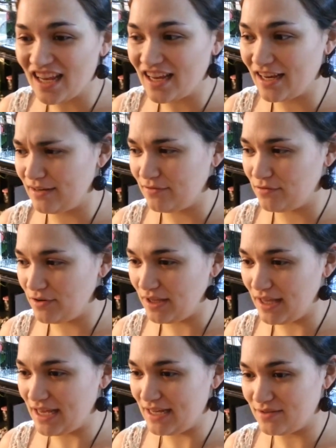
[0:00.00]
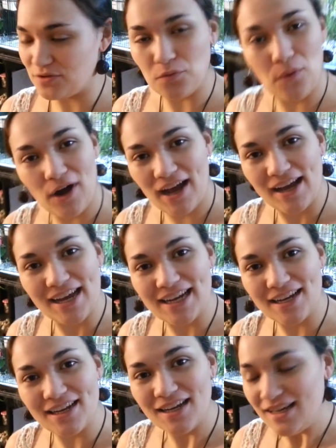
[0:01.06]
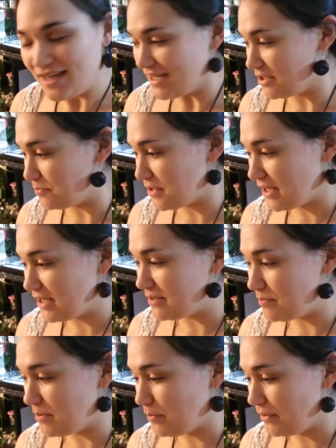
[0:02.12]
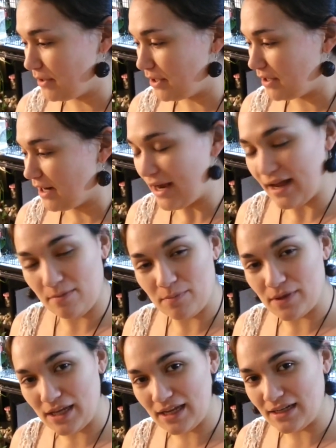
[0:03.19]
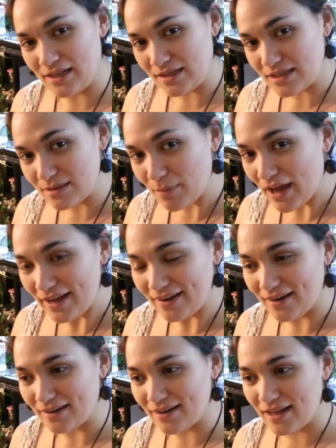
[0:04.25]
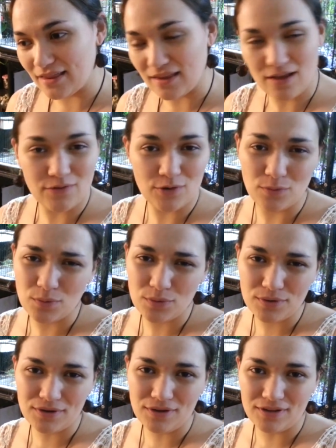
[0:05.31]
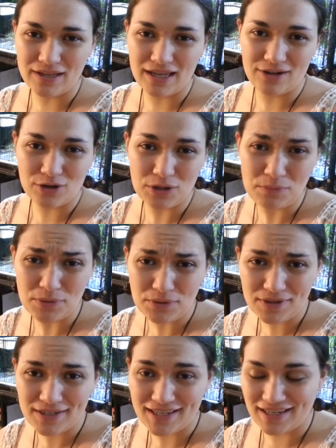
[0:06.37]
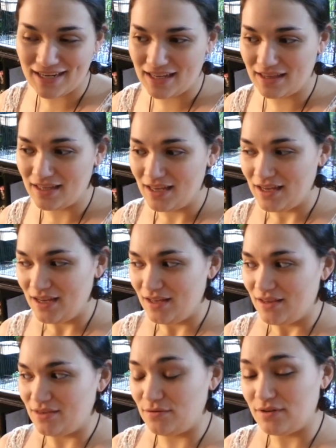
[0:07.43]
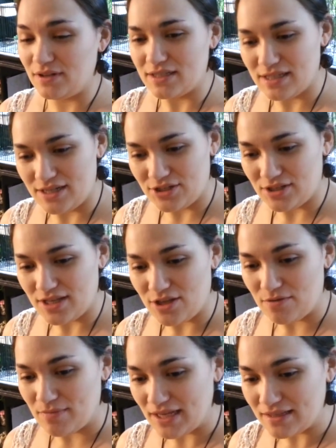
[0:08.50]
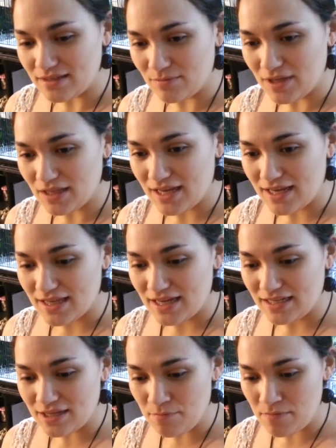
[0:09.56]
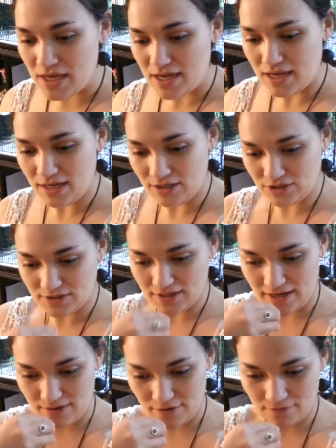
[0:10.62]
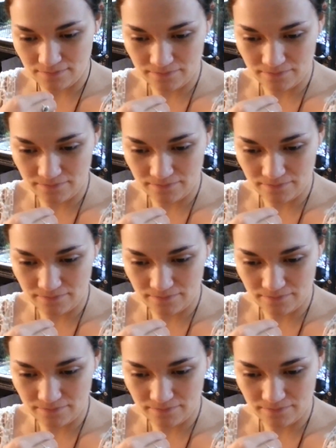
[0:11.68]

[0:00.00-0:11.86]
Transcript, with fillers: I realized the why is because people are happy and inspired and love our world and our community. And the realization that you made something like that to me, just like,